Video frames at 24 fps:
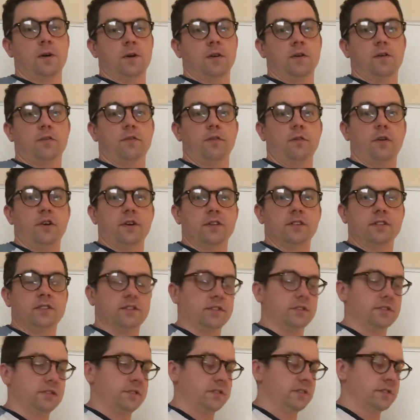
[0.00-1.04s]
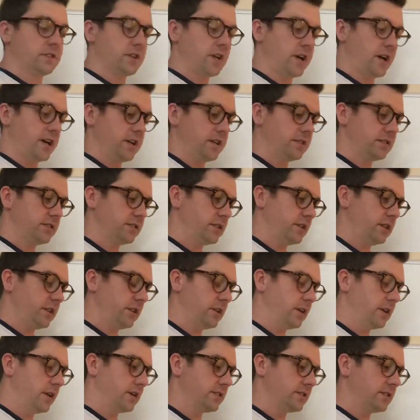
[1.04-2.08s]
for instance, is kind of
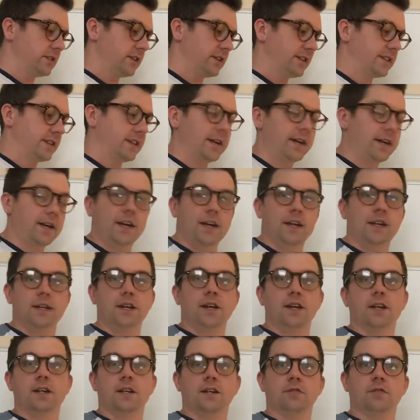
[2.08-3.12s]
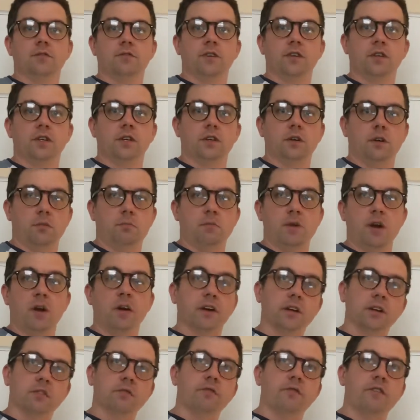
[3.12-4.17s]
seen as like the heyday of the
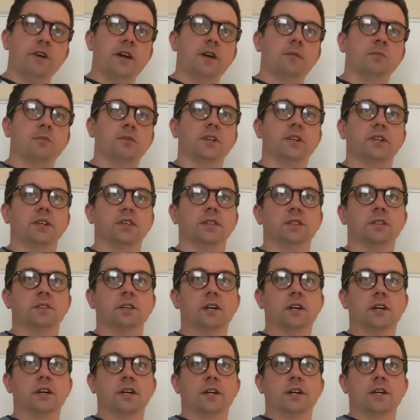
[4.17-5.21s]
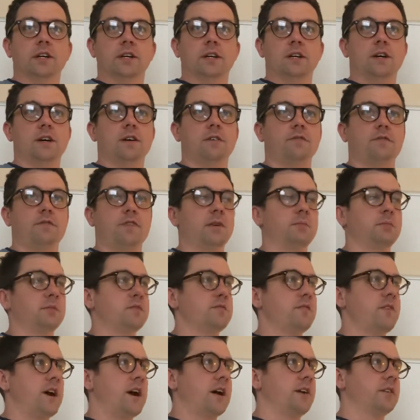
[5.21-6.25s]
American family and family
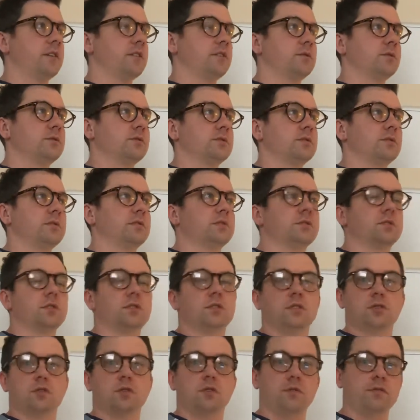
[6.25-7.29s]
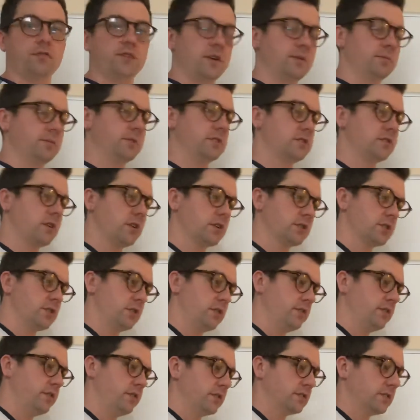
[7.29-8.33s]
values and the traditional family structure
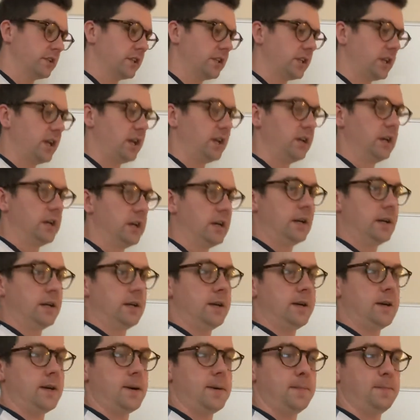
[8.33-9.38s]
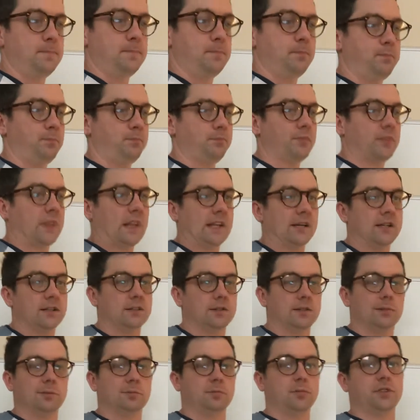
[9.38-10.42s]
and things like that.
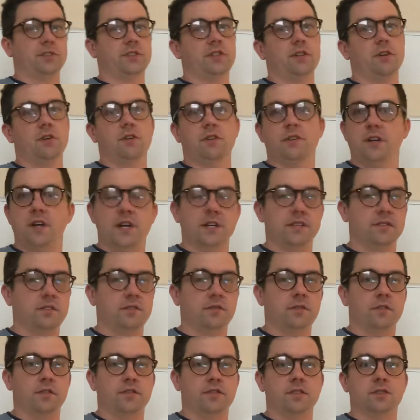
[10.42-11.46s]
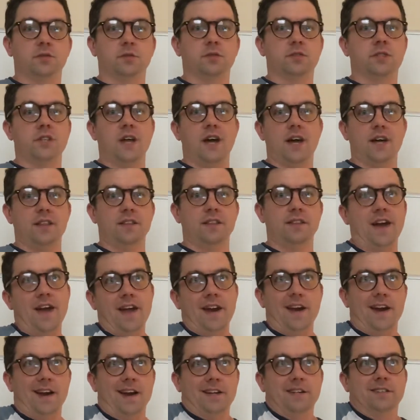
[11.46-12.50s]
But the 1950s was not
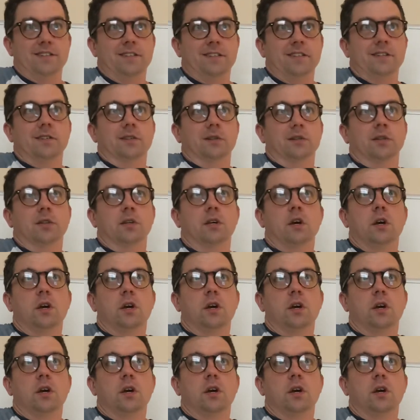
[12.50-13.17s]
that ideal